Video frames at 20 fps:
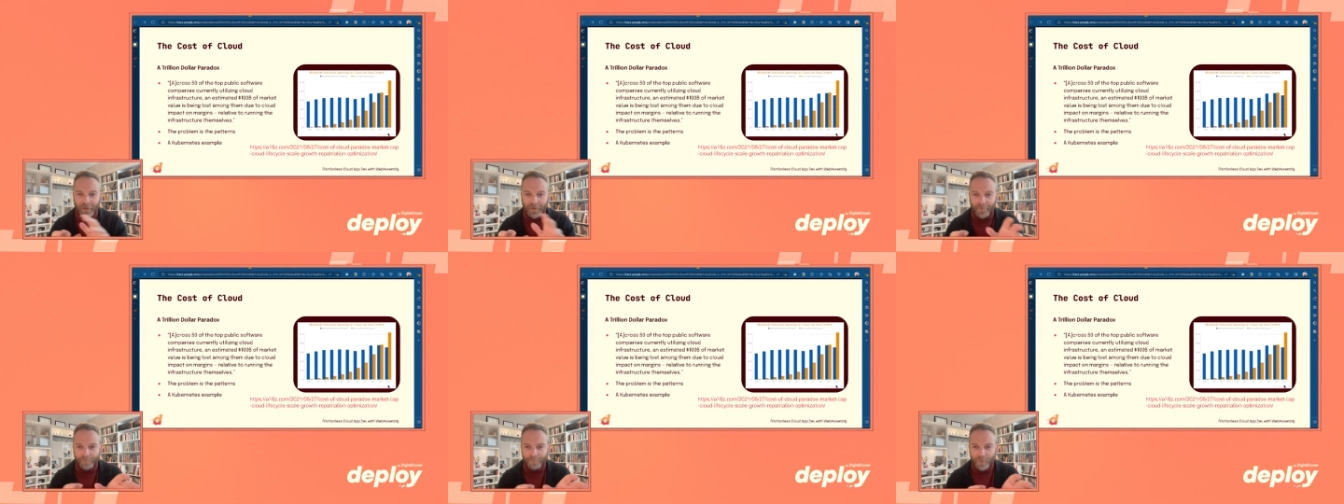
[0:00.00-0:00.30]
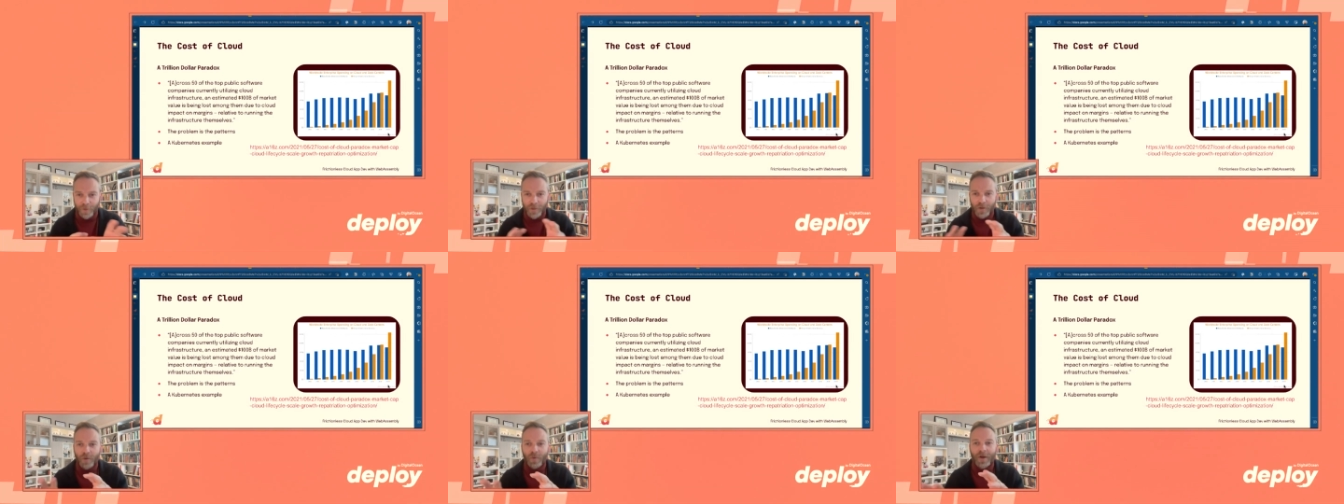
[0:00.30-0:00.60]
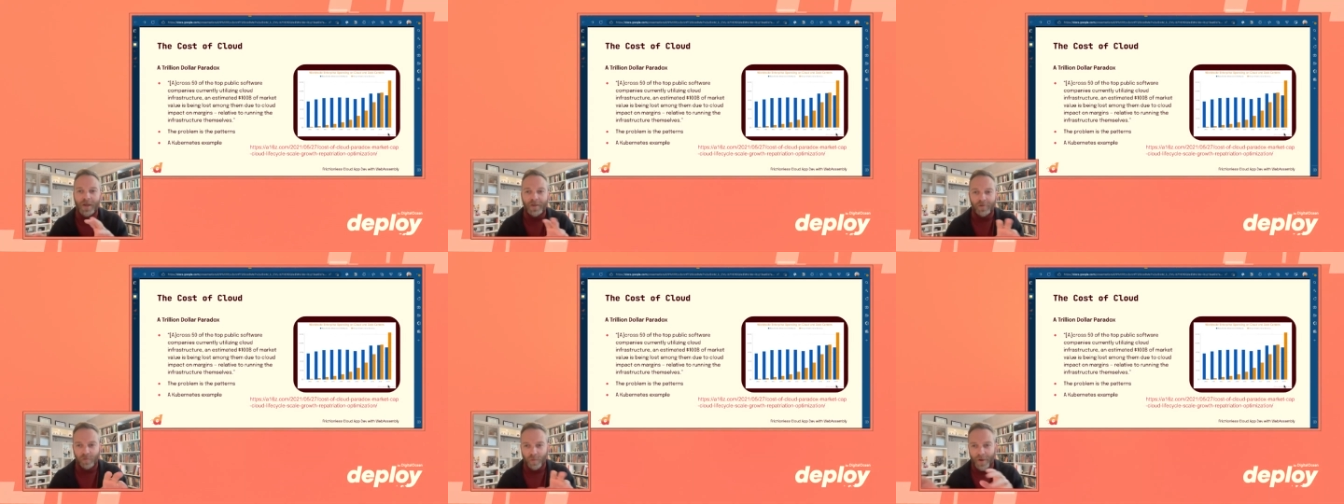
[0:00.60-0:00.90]
The blue
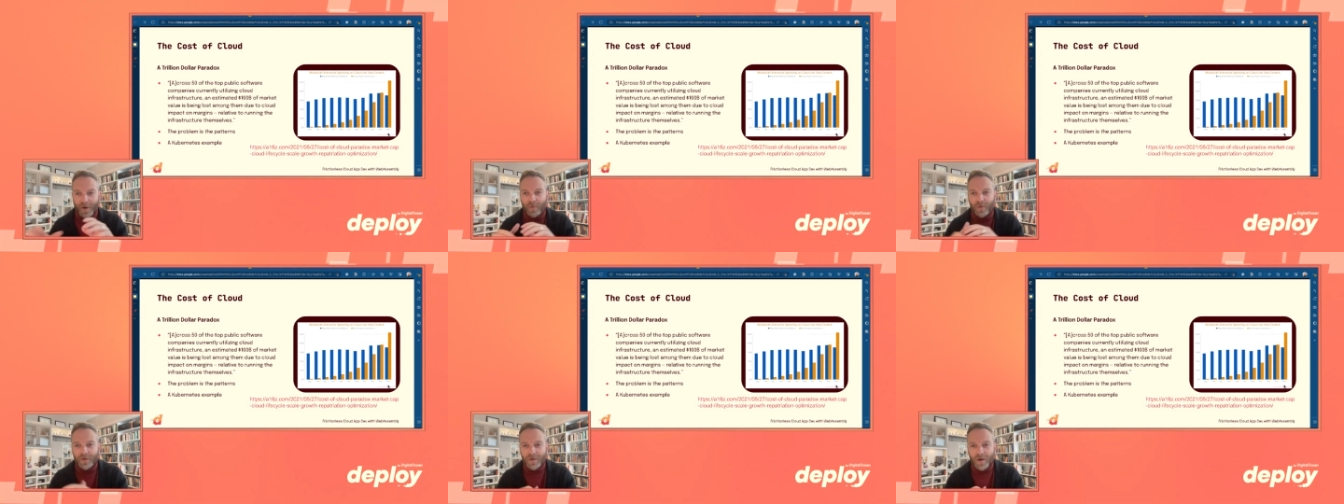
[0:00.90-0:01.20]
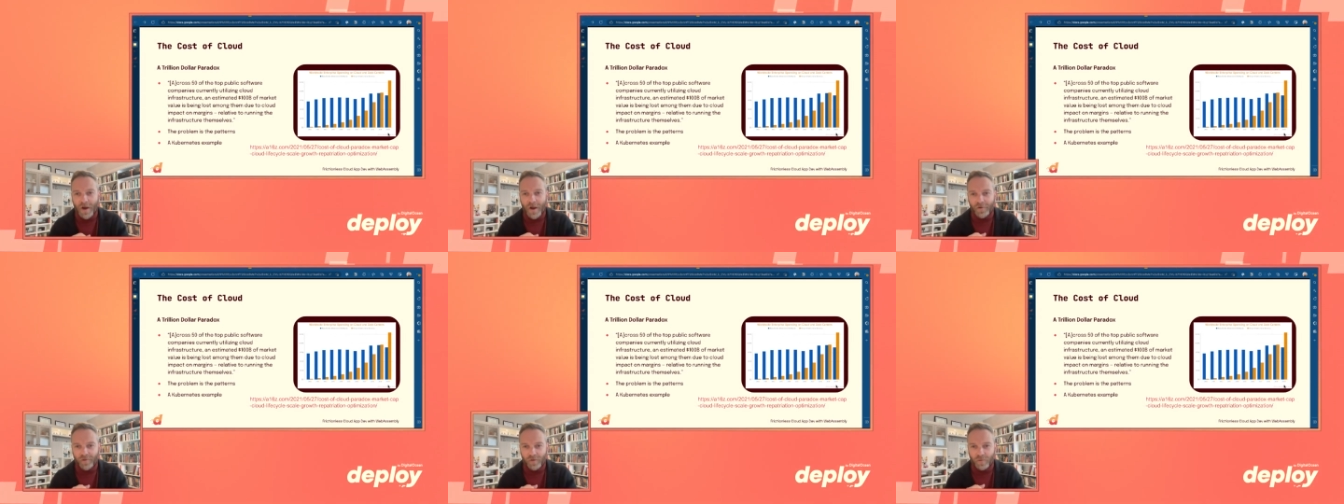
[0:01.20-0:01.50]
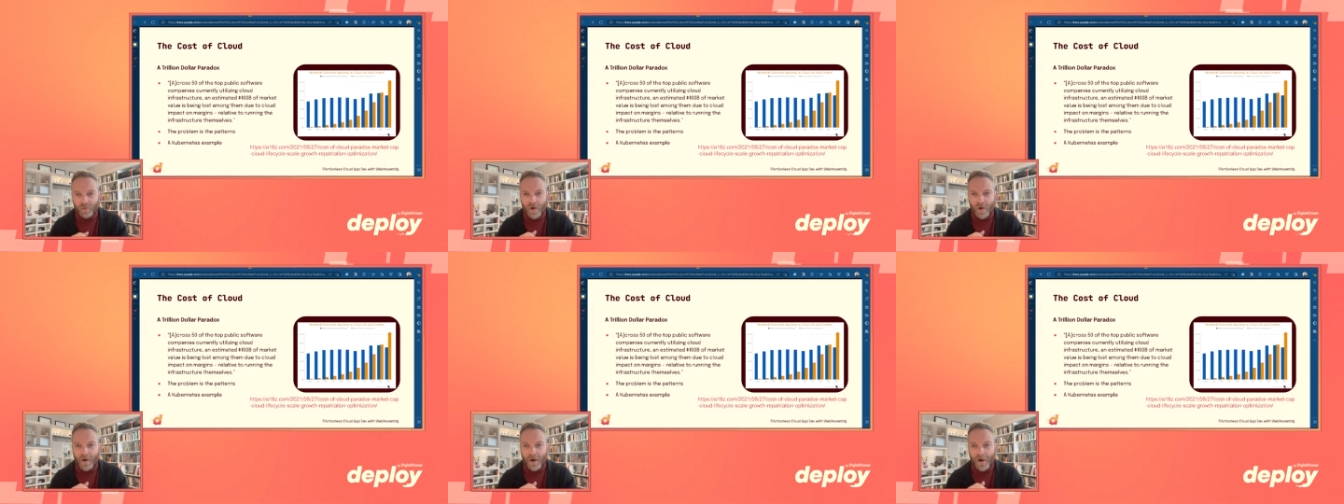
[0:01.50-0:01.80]
is what it would cost to
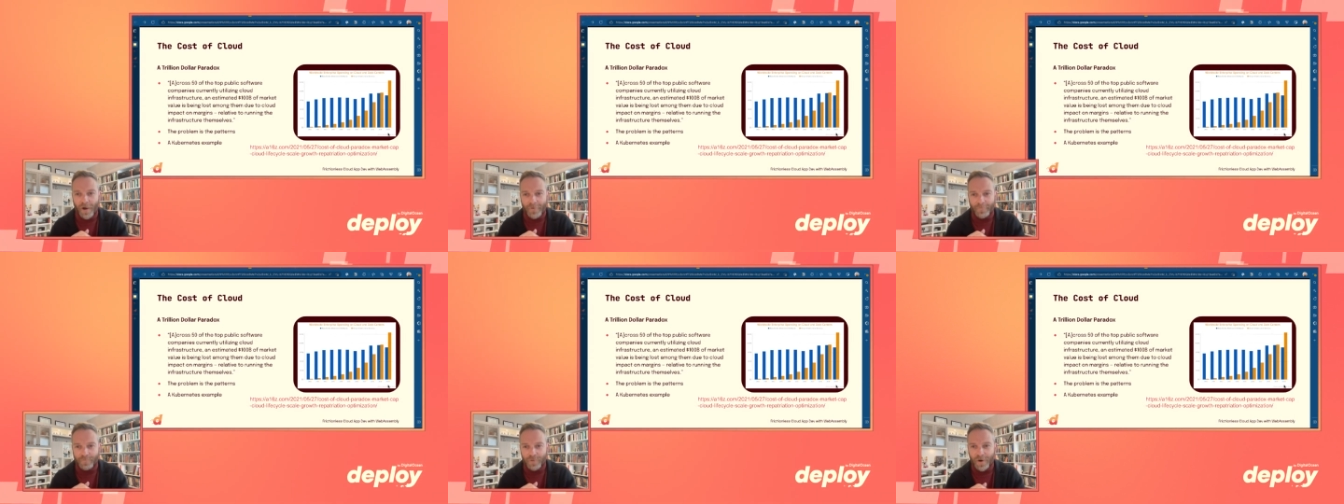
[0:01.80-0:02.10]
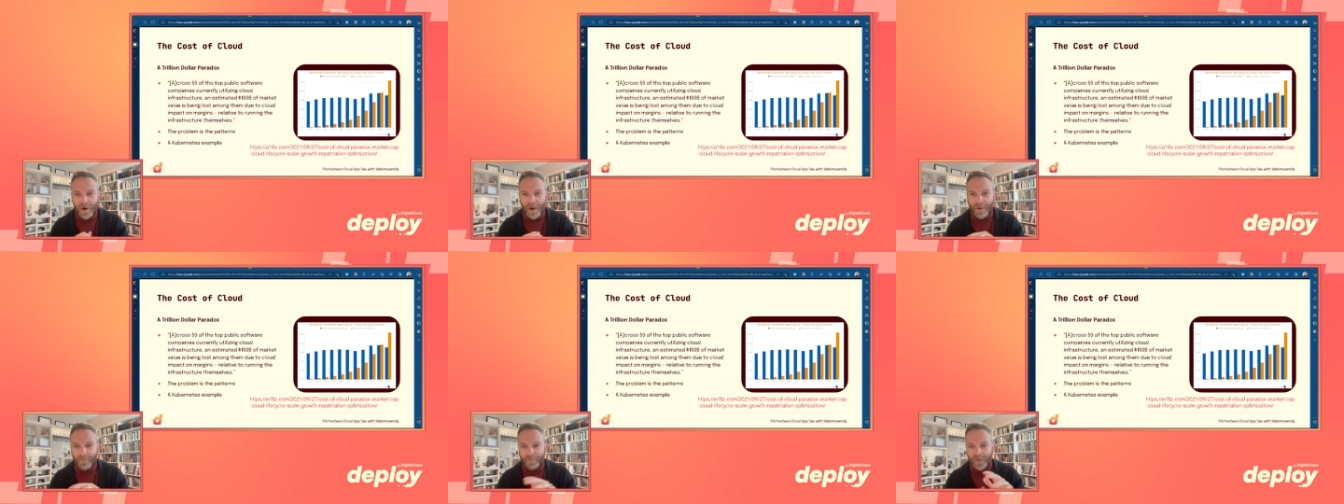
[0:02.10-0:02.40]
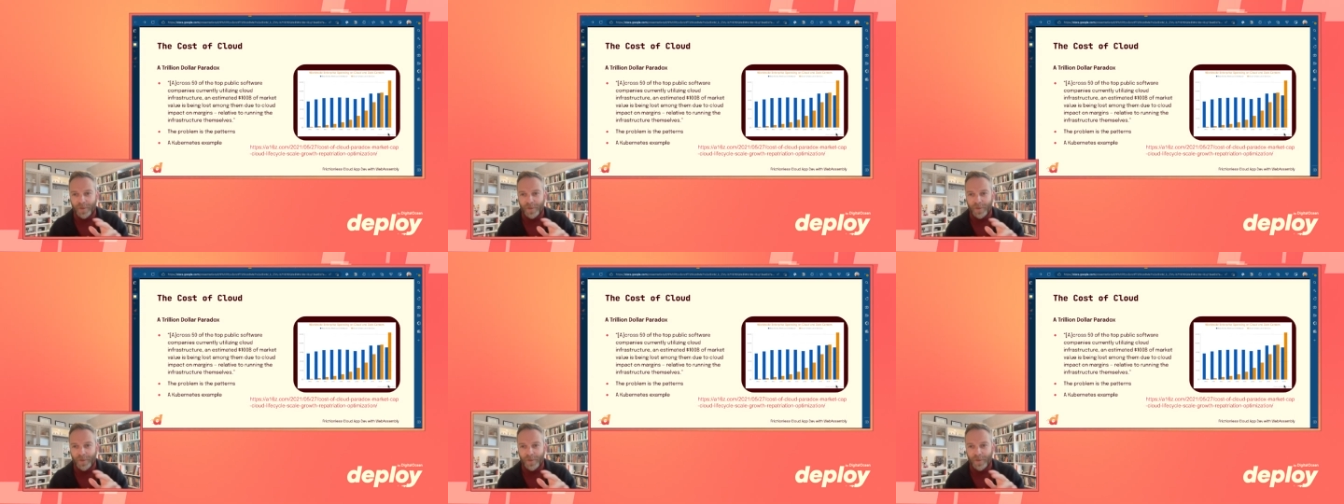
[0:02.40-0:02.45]
run on-prem.